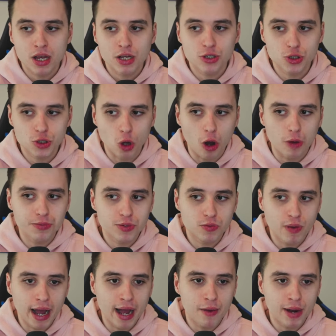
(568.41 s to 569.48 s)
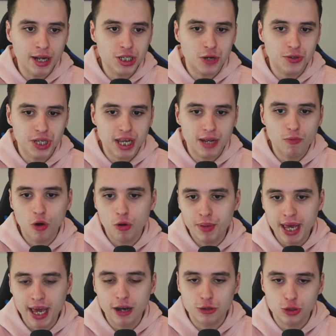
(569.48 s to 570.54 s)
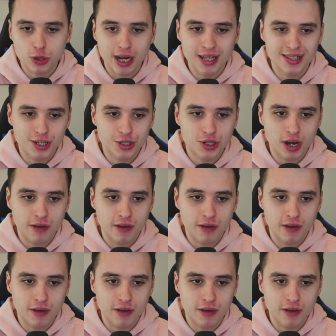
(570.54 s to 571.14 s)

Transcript: stopped where Chelsea will be hit on transition.